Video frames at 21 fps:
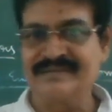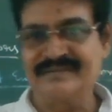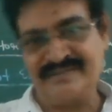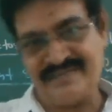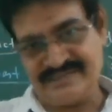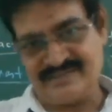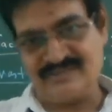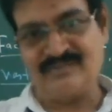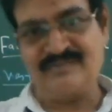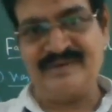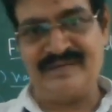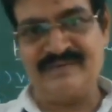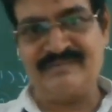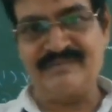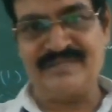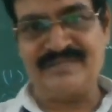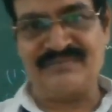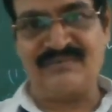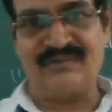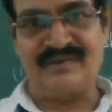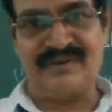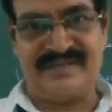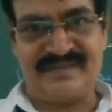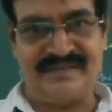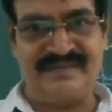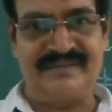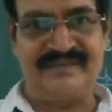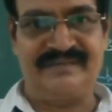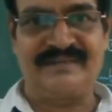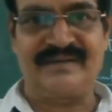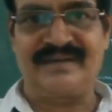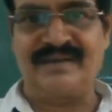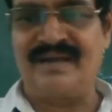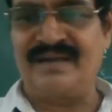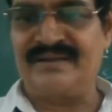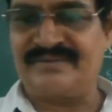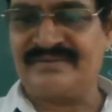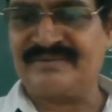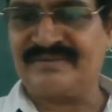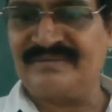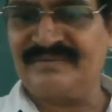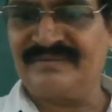Thank you very much for attending the
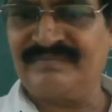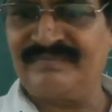class.